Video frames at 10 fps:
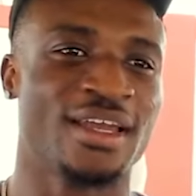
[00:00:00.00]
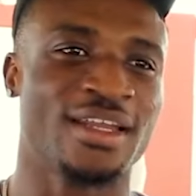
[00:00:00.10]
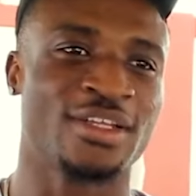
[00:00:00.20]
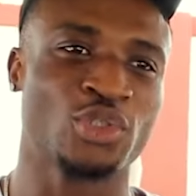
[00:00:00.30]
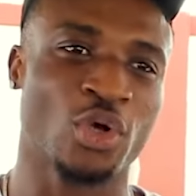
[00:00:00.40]

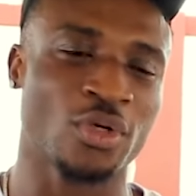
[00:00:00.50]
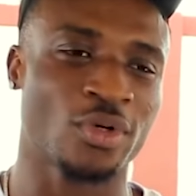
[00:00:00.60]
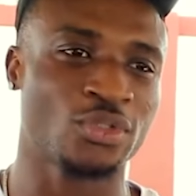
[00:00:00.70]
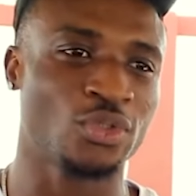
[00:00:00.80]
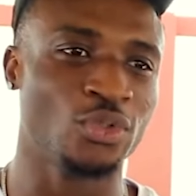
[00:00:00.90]
enjoying what
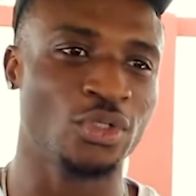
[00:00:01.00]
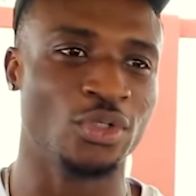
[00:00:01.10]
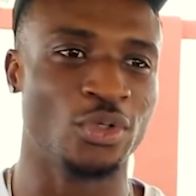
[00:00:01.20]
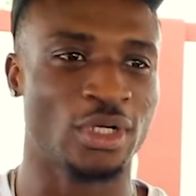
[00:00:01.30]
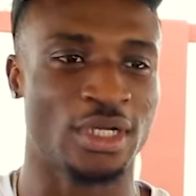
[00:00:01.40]
you do. You
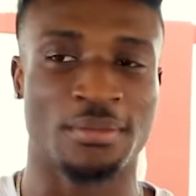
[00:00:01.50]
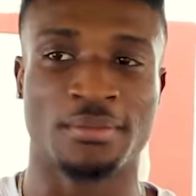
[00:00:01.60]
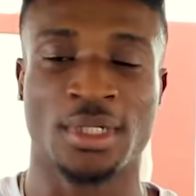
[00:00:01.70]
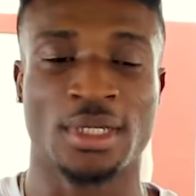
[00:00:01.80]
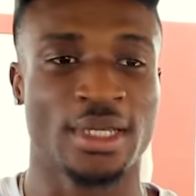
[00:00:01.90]
know,
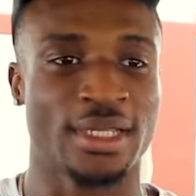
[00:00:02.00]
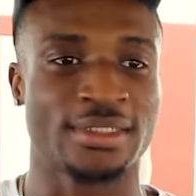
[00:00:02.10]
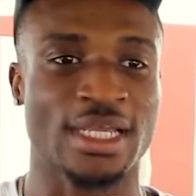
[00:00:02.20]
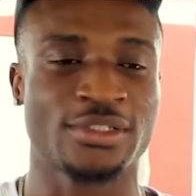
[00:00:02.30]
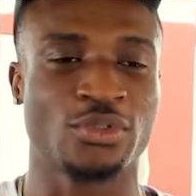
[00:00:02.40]
it's
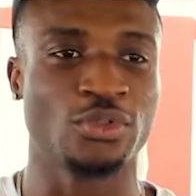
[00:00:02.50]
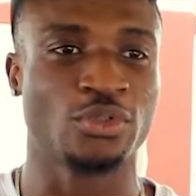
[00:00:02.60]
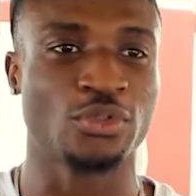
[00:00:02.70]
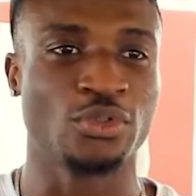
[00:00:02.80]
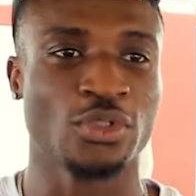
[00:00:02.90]
nice
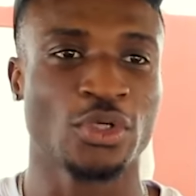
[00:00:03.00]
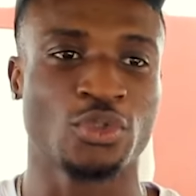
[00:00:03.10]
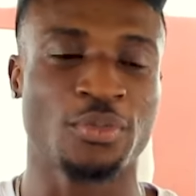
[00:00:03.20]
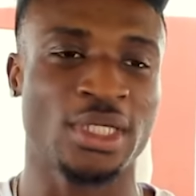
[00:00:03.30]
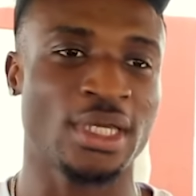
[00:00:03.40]
to
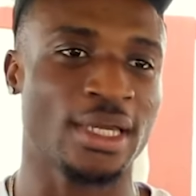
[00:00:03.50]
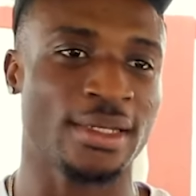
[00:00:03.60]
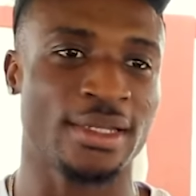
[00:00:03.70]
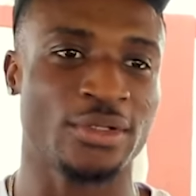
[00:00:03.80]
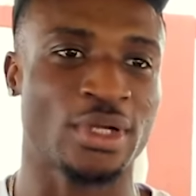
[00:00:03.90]
be here, and then you